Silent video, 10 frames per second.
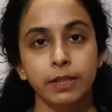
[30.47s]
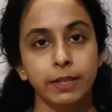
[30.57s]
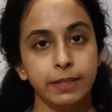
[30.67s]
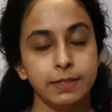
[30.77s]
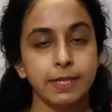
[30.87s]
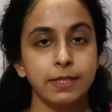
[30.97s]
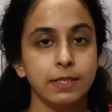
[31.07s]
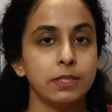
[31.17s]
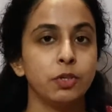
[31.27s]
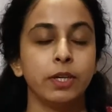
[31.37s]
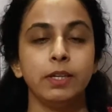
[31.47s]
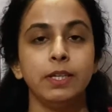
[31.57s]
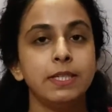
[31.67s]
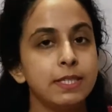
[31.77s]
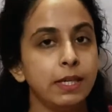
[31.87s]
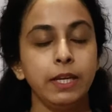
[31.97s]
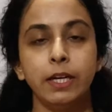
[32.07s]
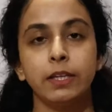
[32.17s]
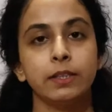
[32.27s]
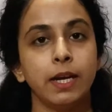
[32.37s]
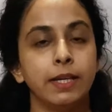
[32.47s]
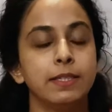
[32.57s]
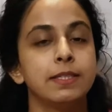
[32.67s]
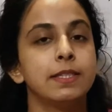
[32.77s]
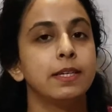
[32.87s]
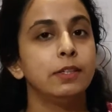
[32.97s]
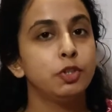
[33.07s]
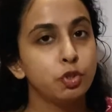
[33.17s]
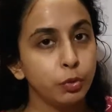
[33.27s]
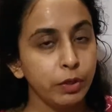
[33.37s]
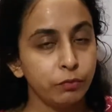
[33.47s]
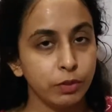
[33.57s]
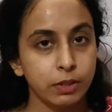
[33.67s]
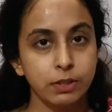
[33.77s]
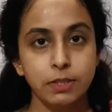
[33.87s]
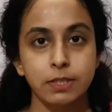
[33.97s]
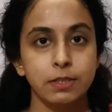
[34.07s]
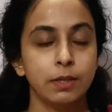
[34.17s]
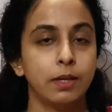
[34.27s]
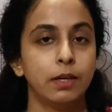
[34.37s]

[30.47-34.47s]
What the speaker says: In a sentence, you can easily recognize doing words,